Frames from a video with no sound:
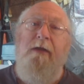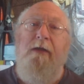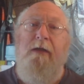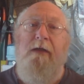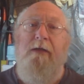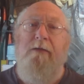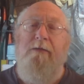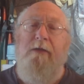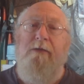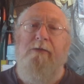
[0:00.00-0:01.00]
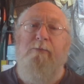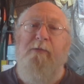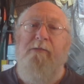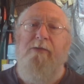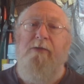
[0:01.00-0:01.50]
That's
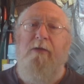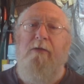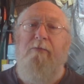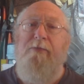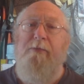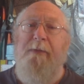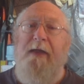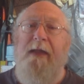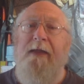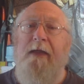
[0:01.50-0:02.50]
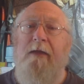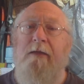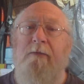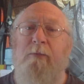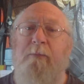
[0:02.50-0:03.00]
where I started off as a mechanic,
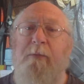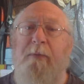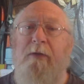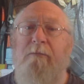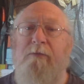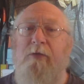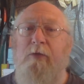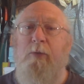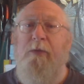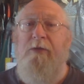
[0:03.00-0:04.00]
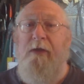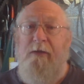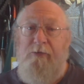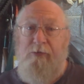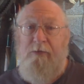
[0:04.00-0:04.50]
worked my way up to a
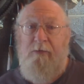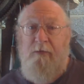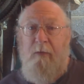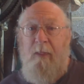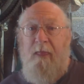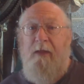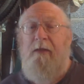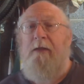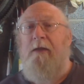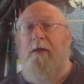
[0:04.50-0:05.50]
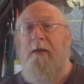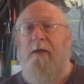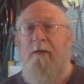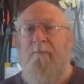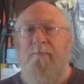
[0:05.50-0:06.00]
technician,
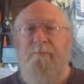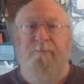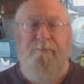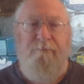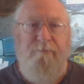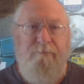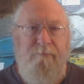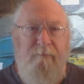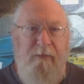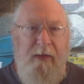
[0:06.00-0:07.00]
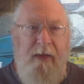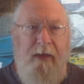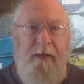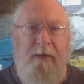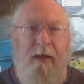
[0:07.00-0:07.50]
and
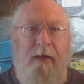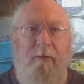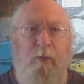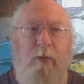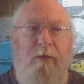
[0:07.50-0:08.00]
I